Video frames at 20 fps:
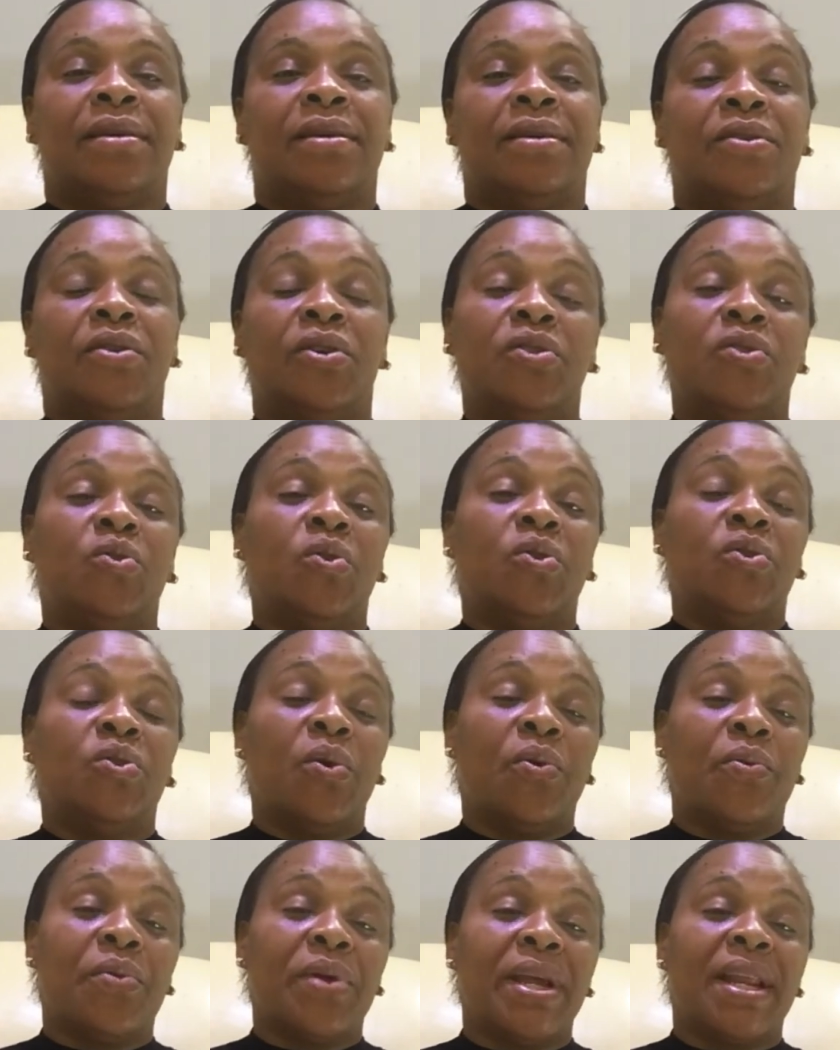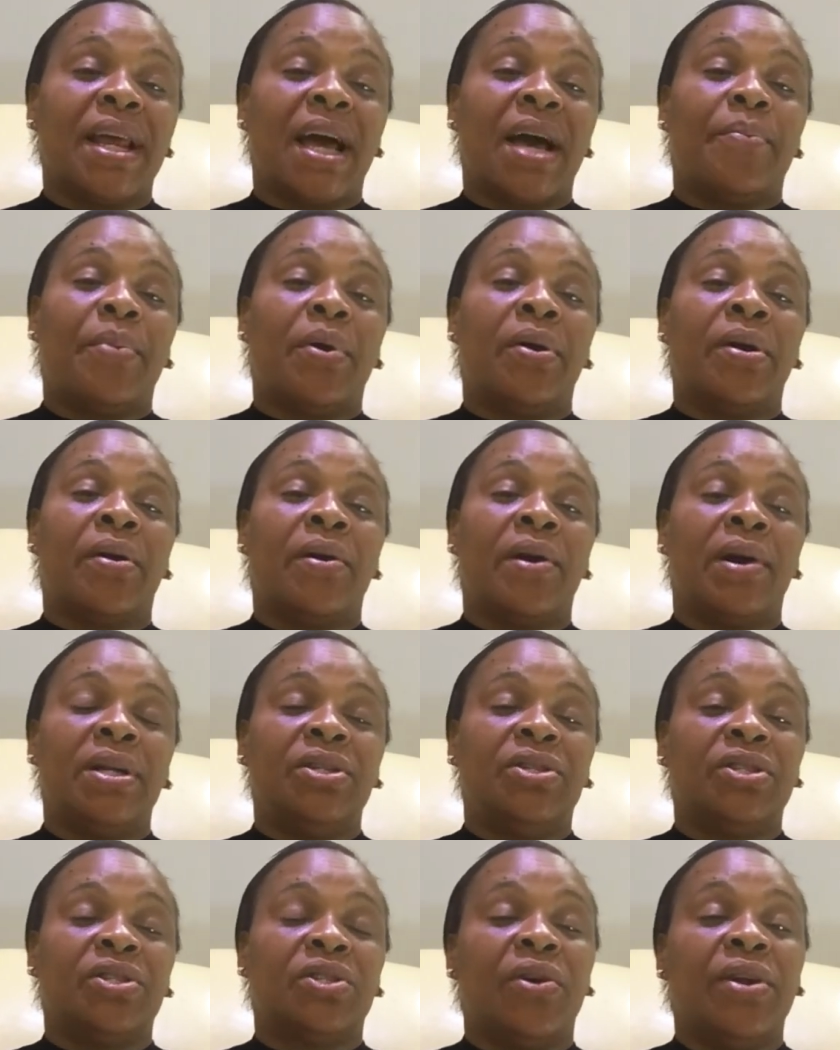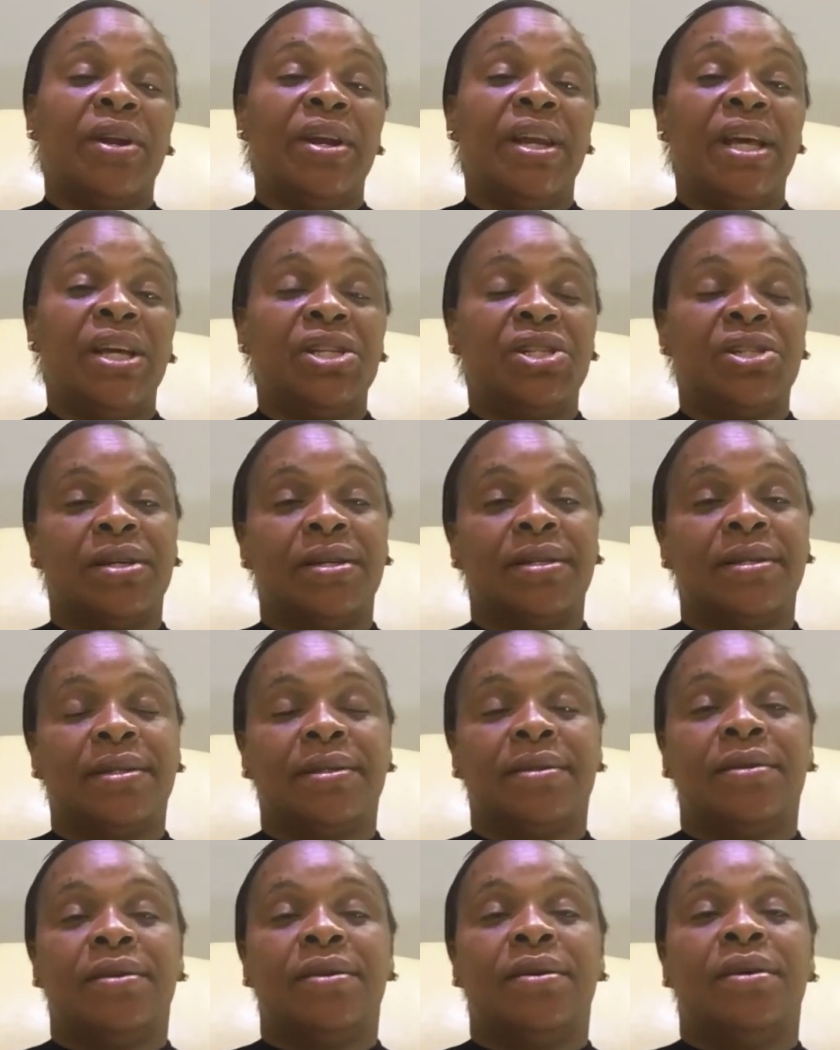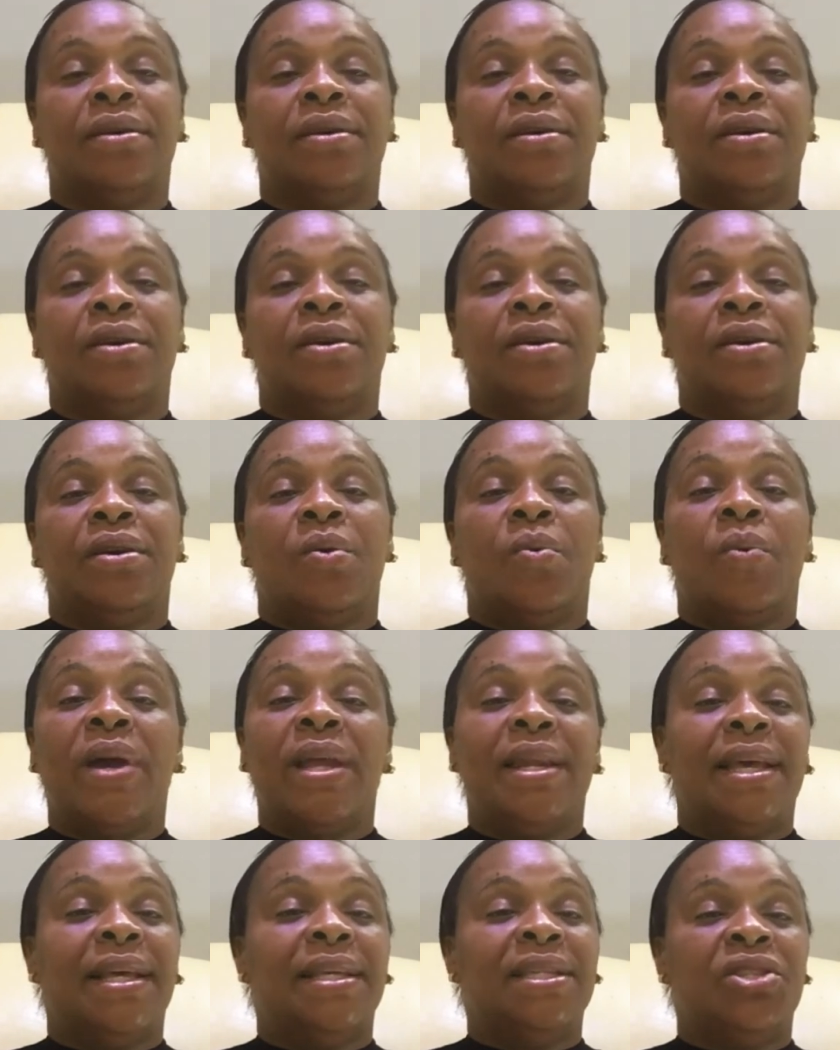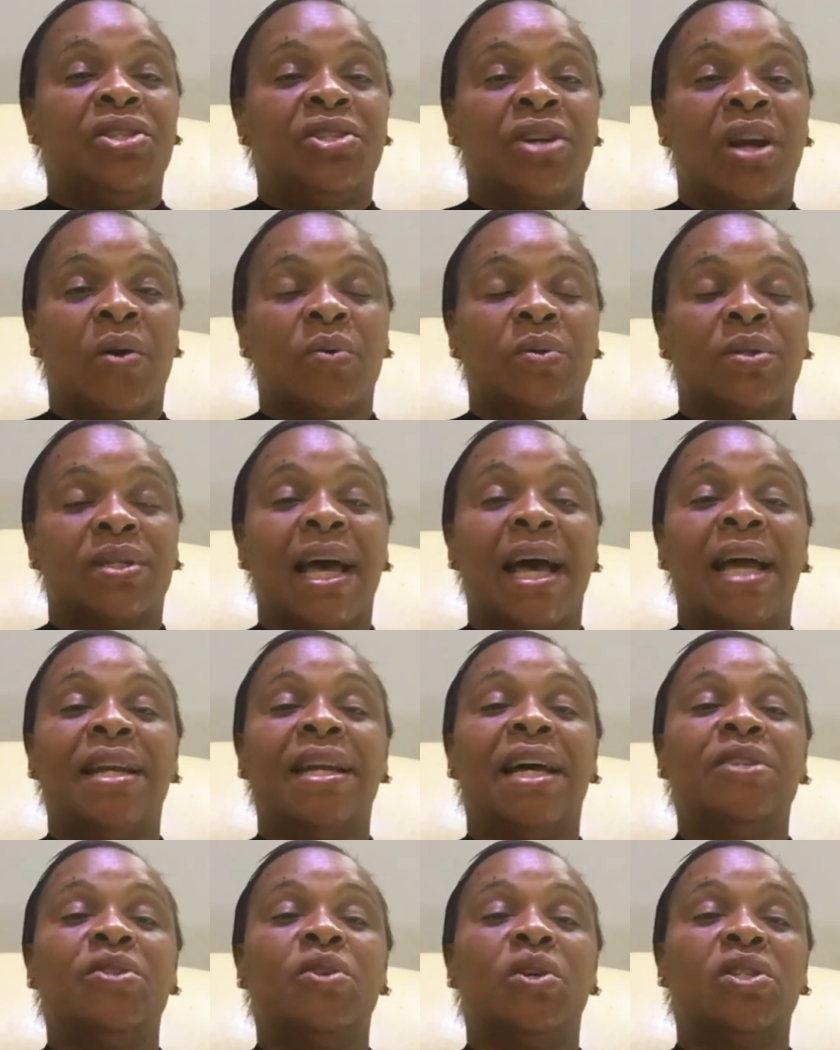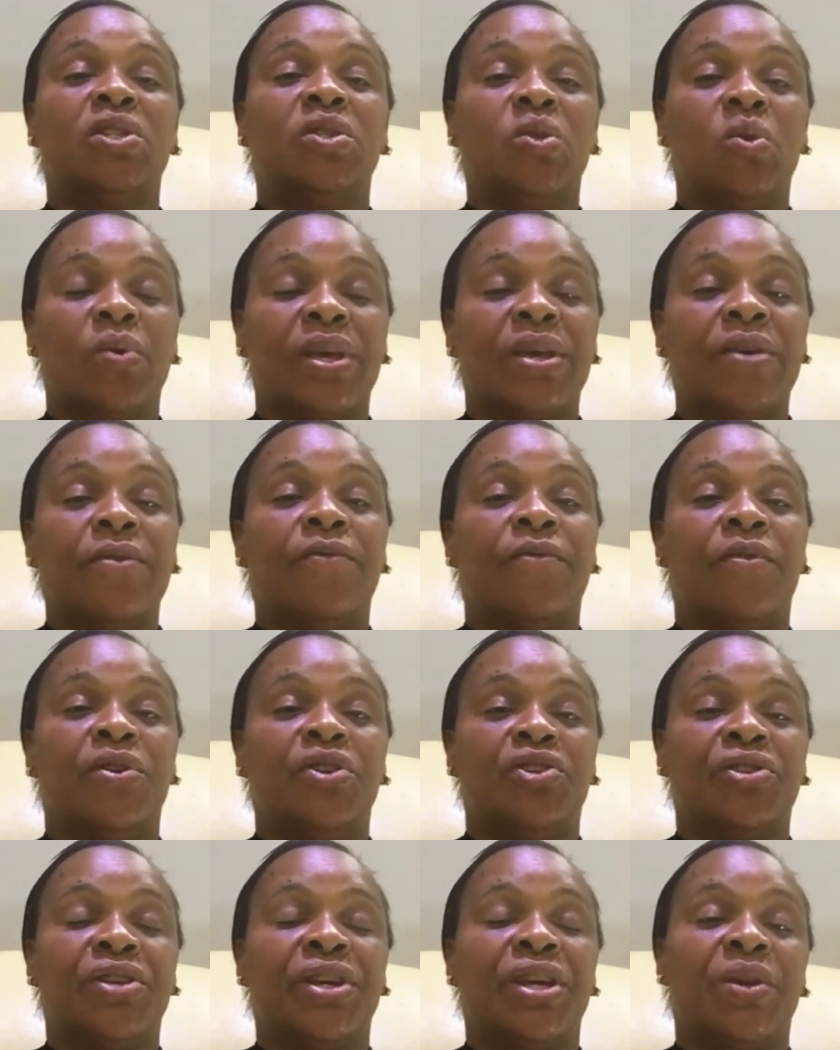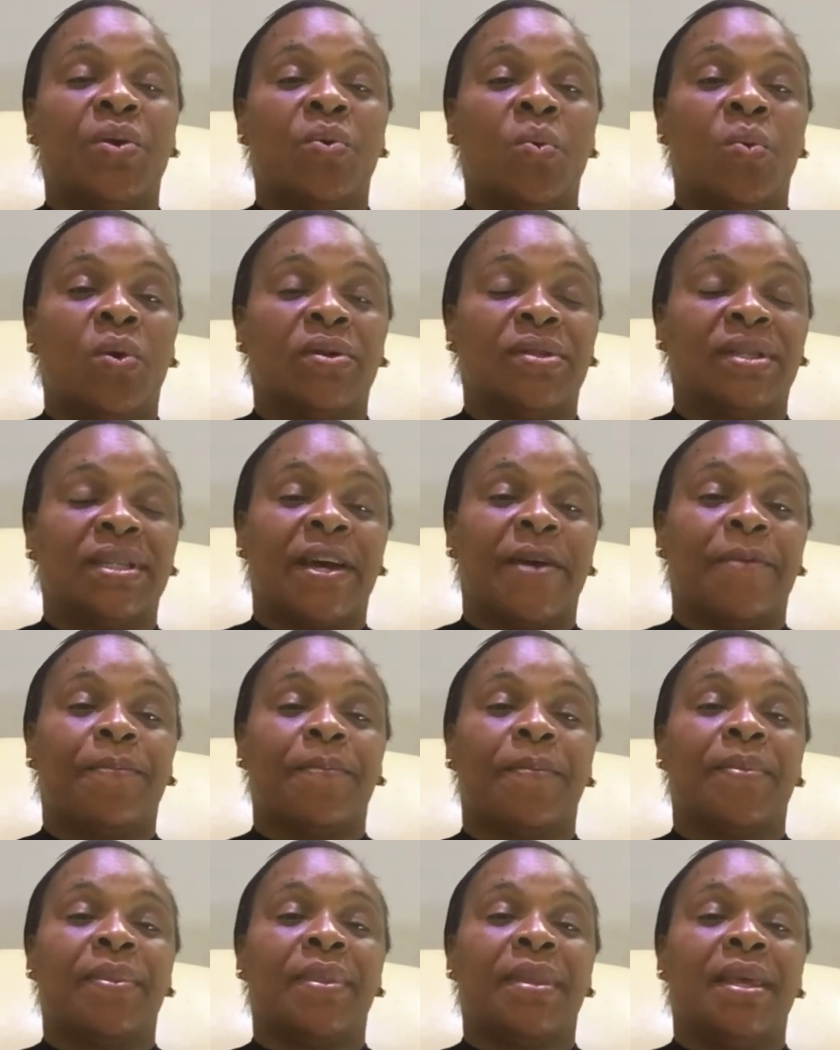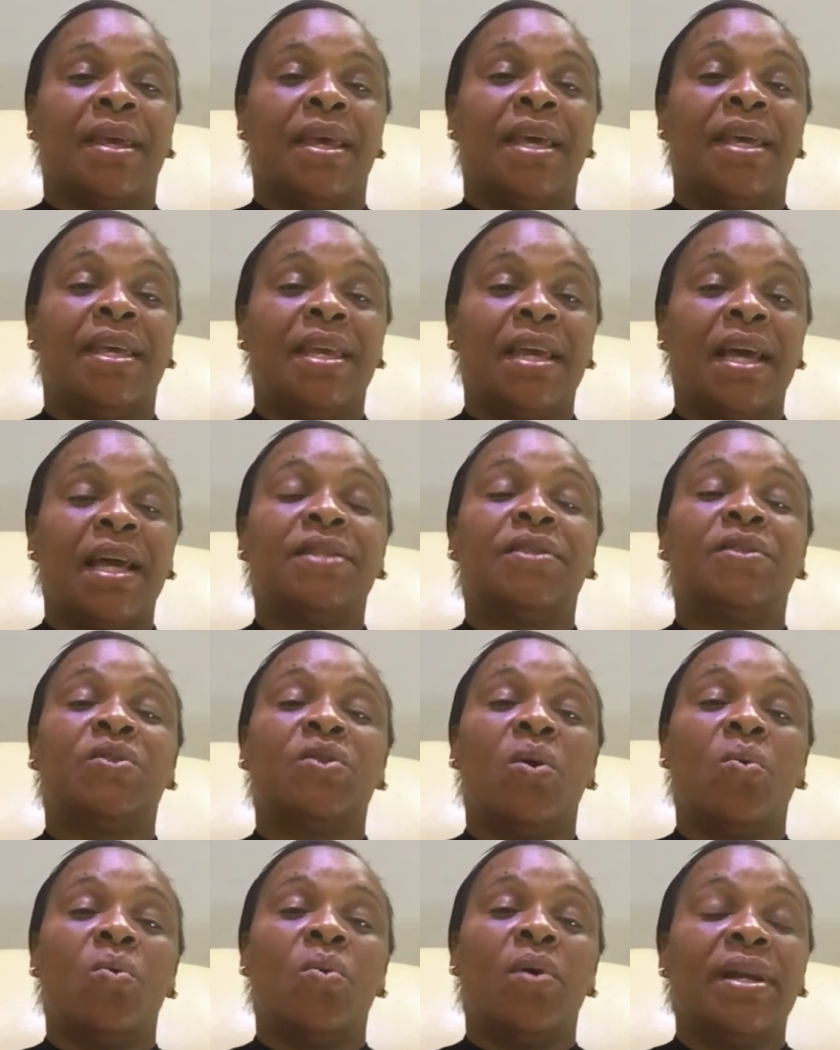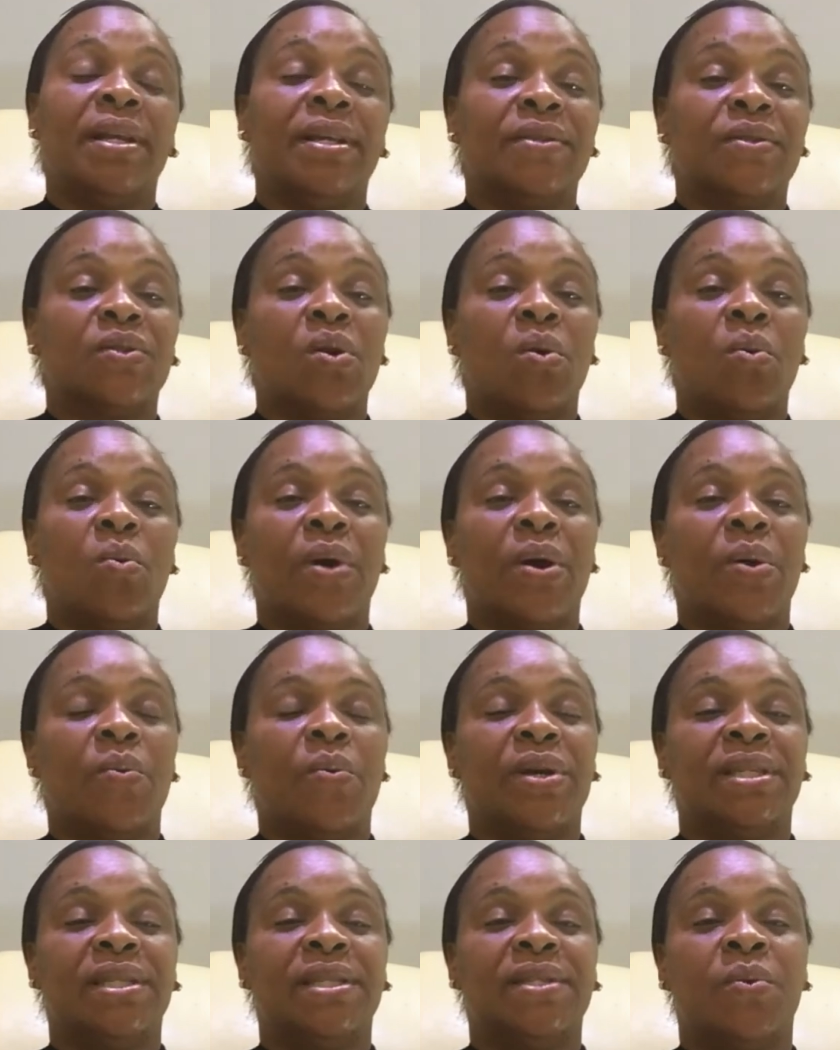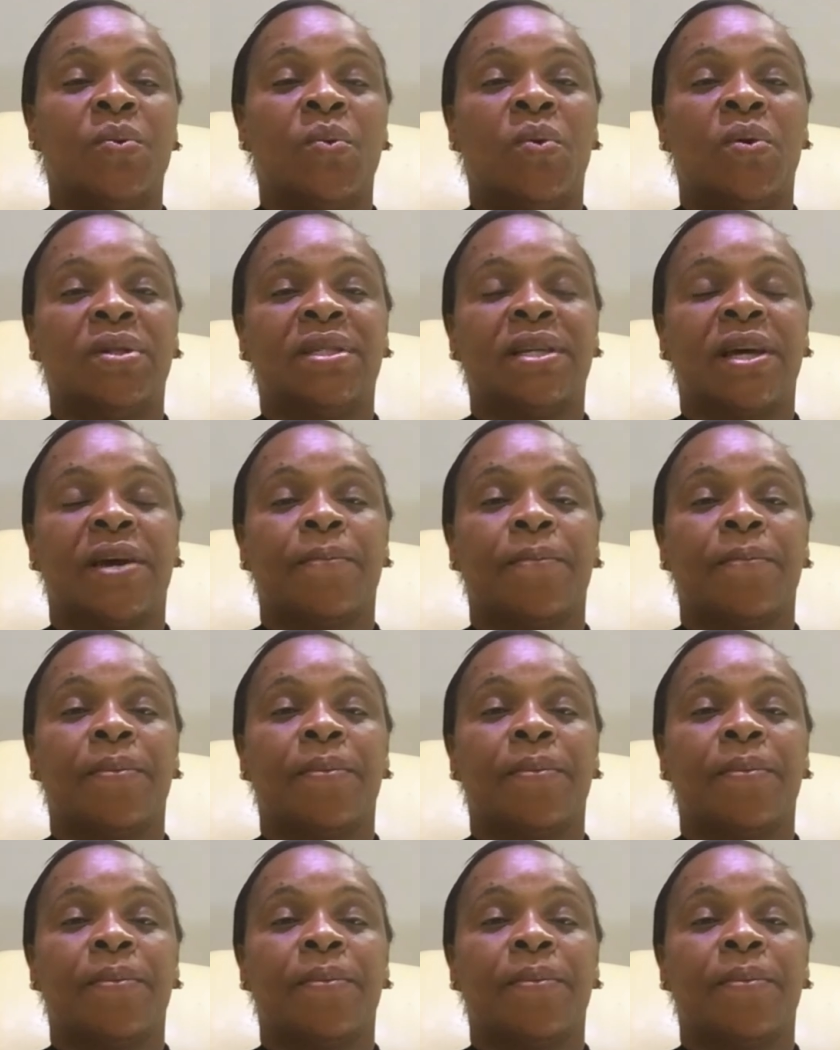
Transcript: Don't you also read about countries or nations where there's drought and are just looking for drinking water? Yet someone is somewhere wasting water.